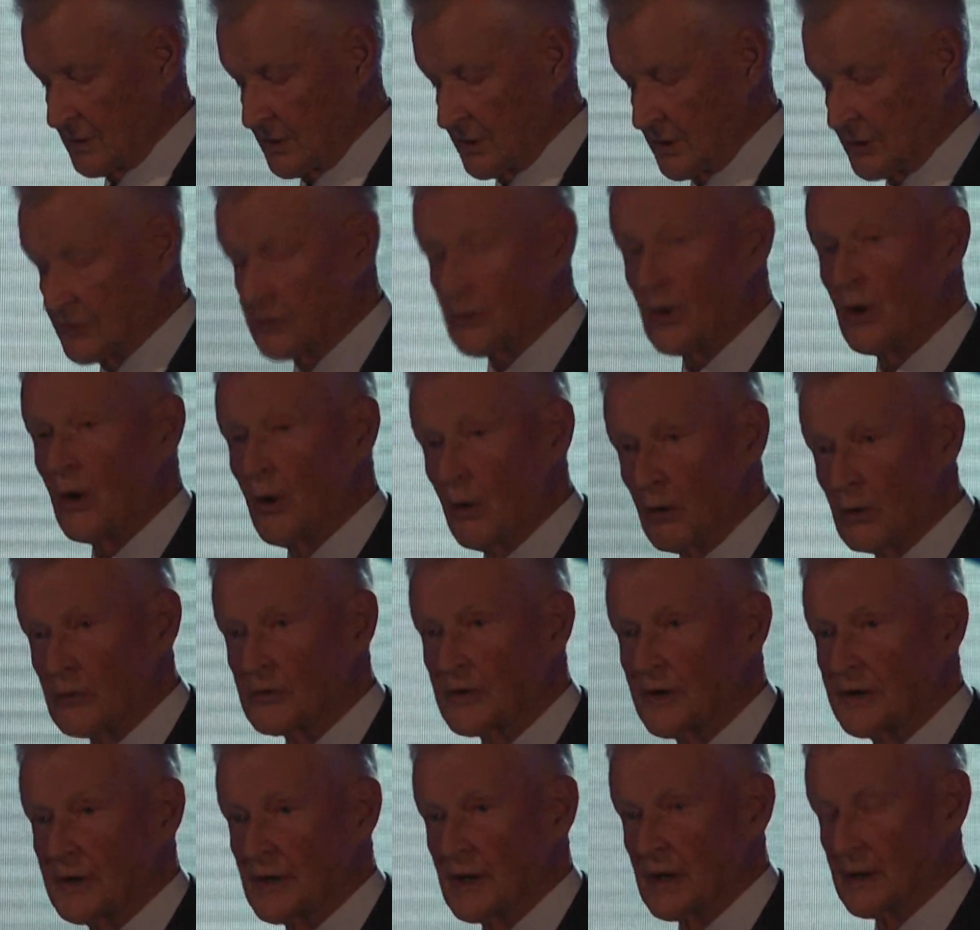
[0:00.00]
It
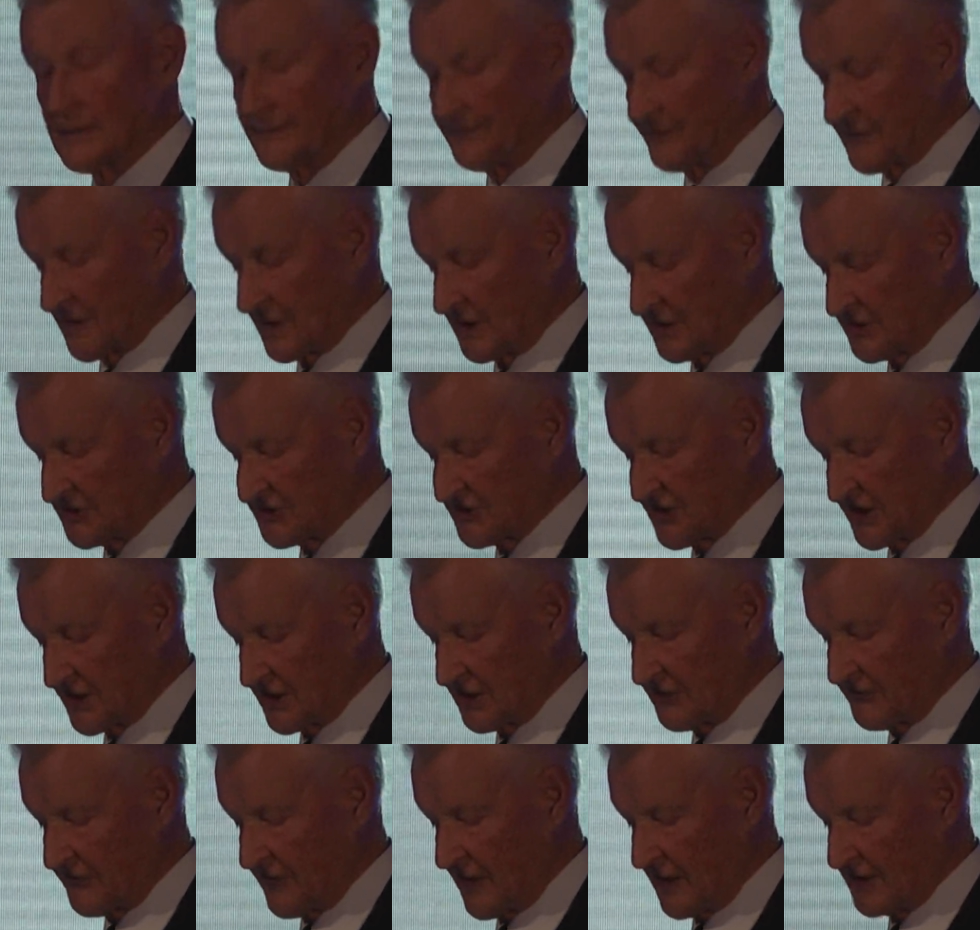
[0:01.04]
already
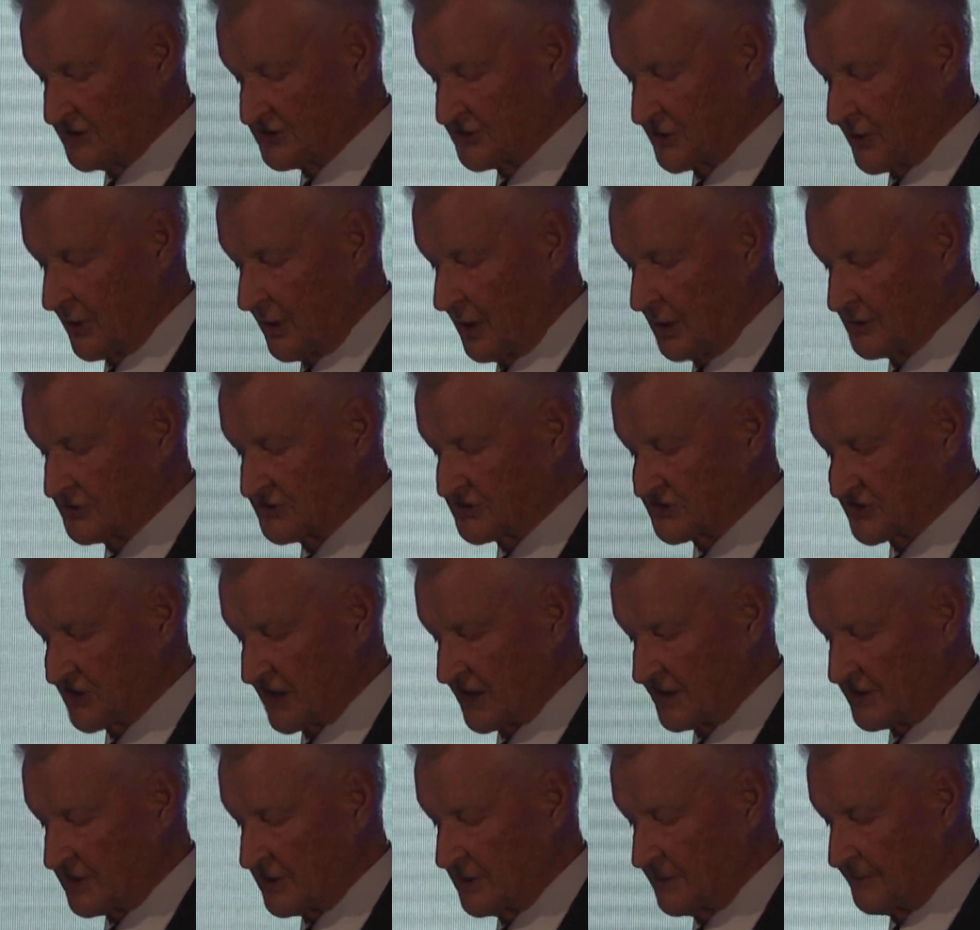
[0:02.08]
signifies the
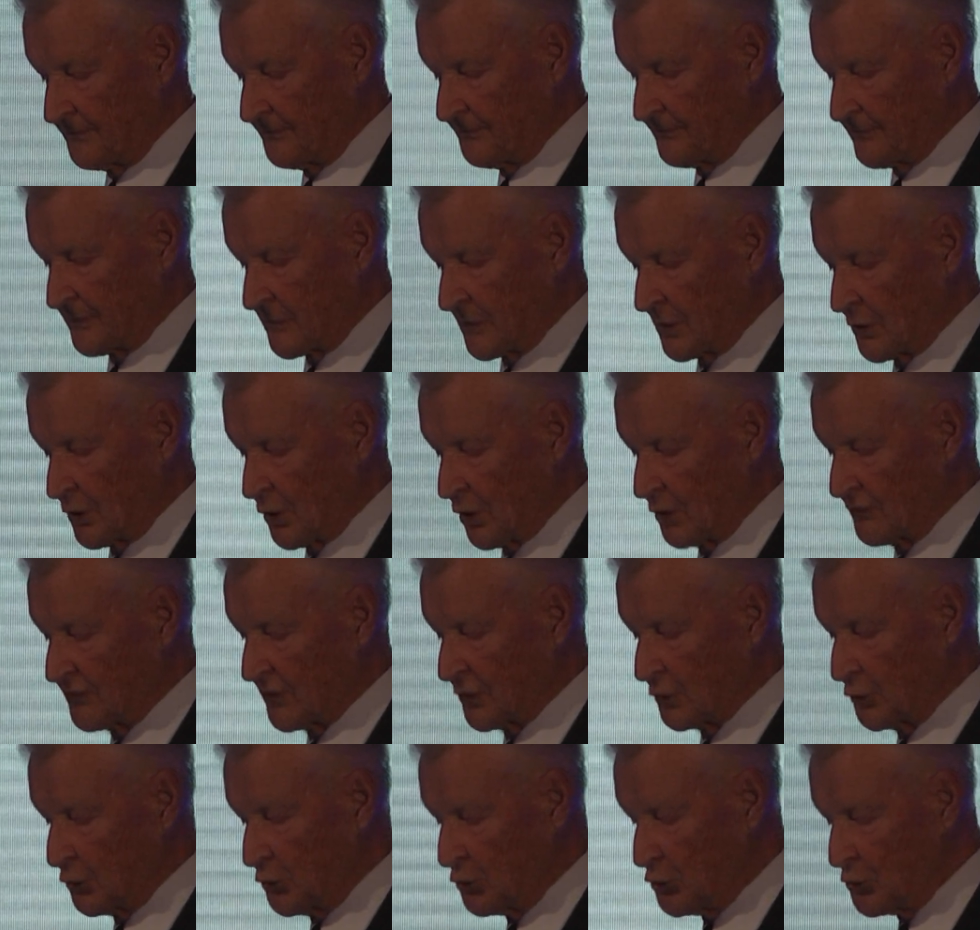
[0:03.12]
onset of
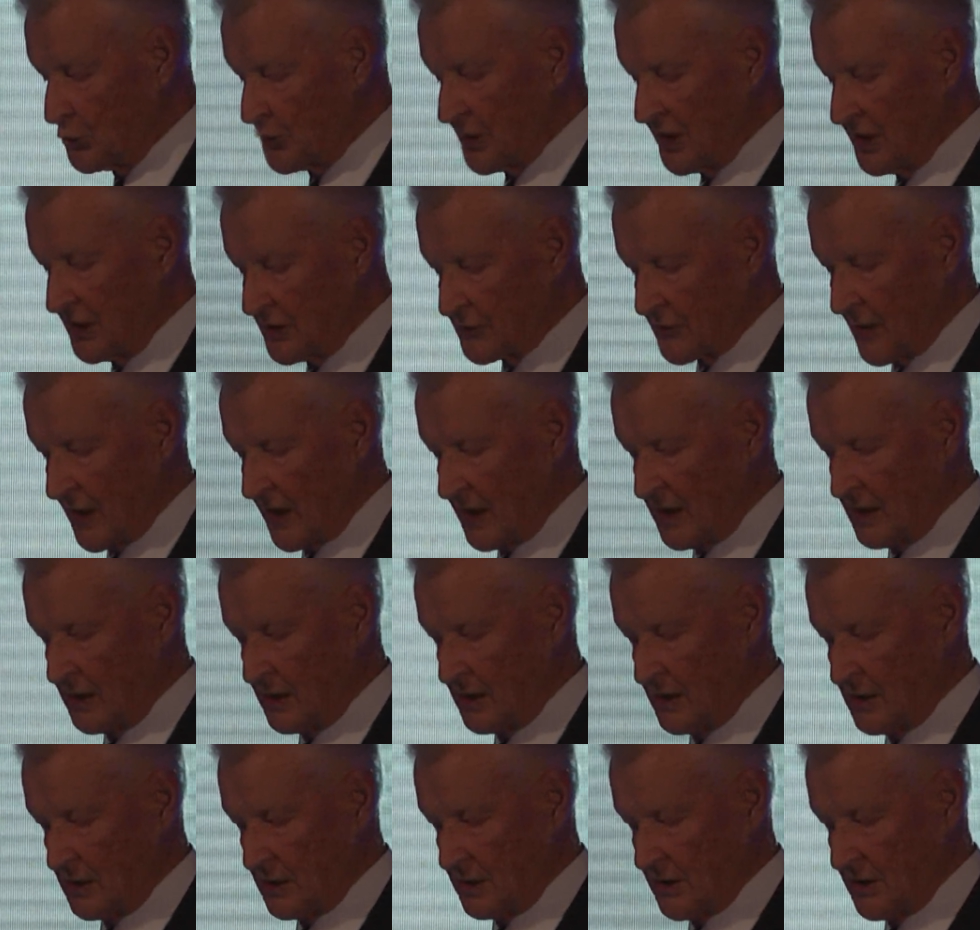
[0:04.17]
a new era
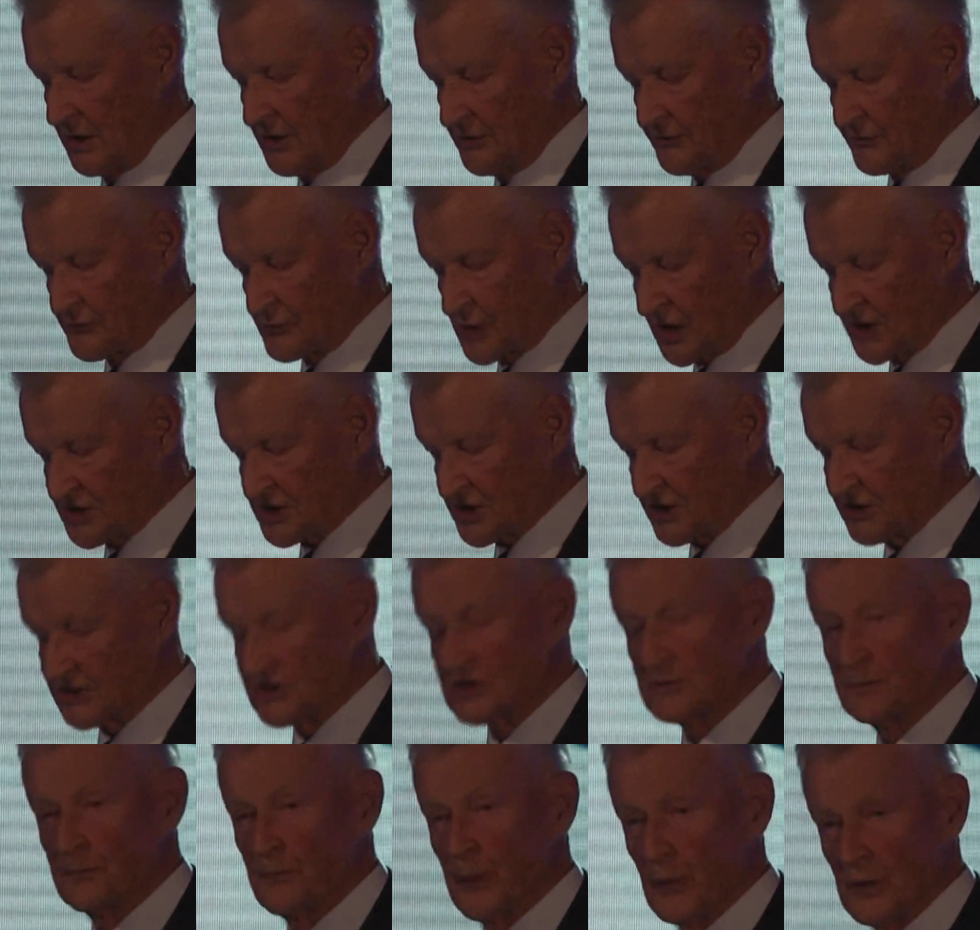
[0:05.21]
in
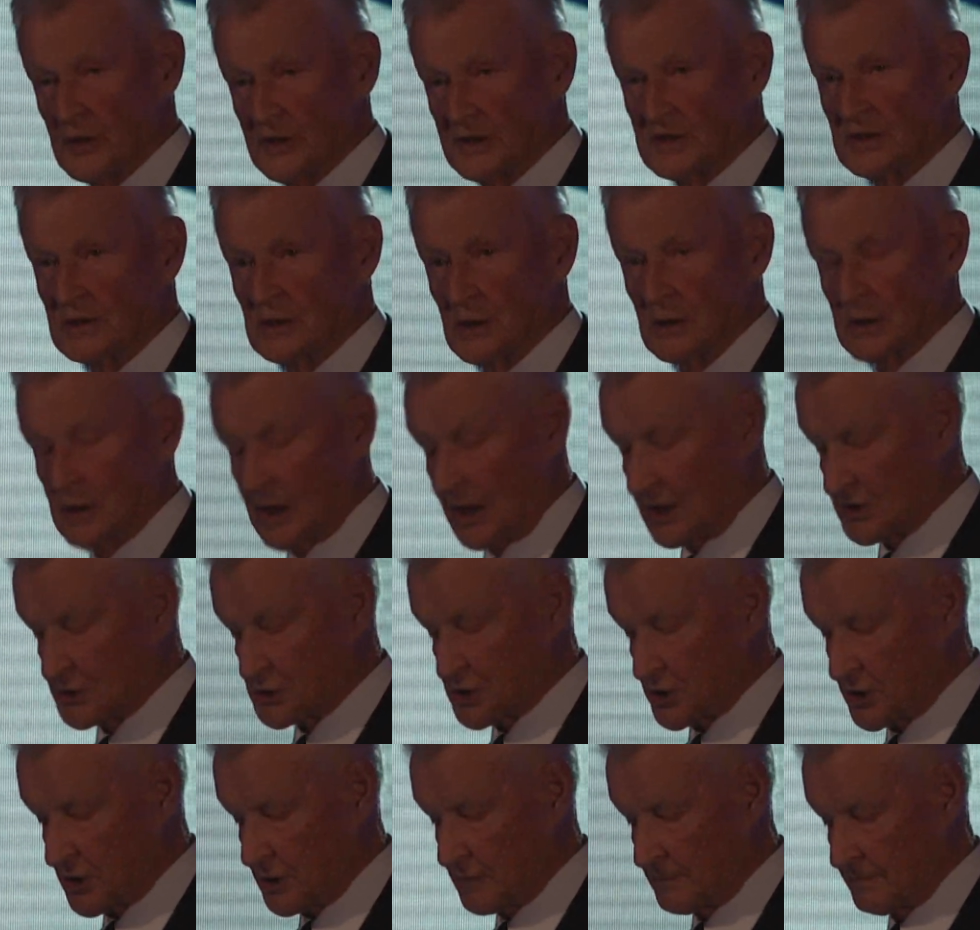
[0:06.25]
Russia's political
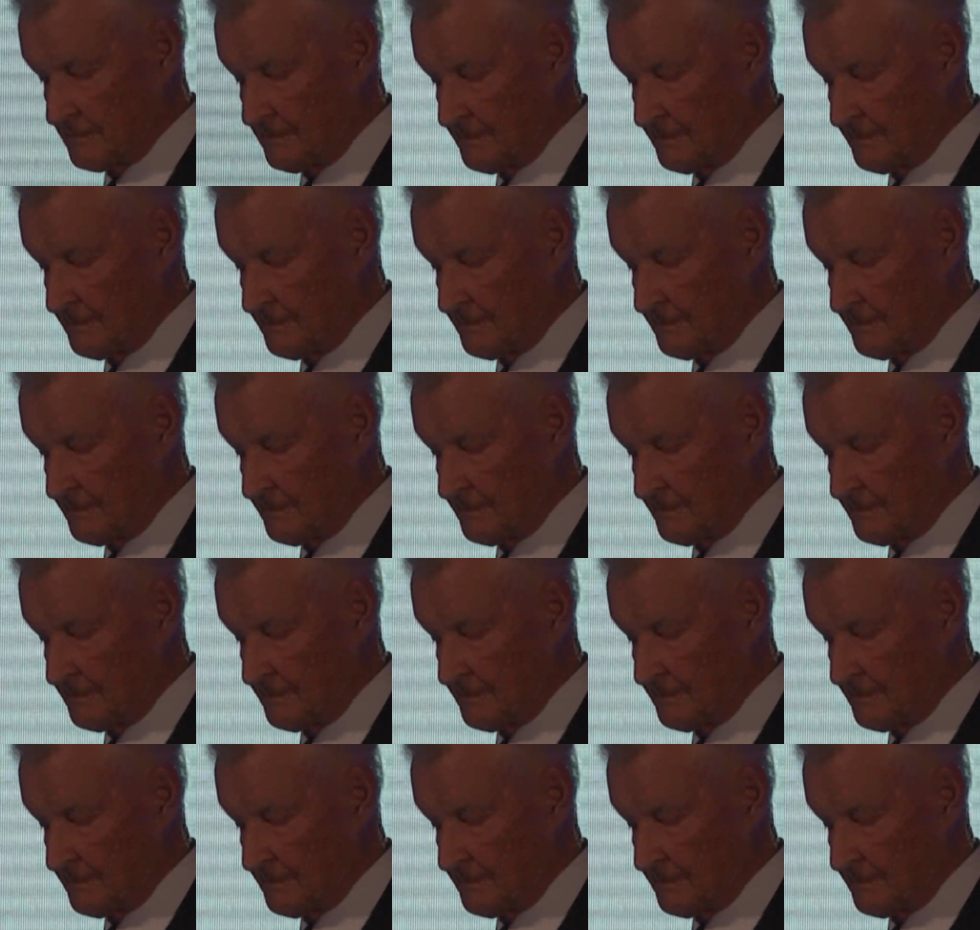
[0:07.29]
culture.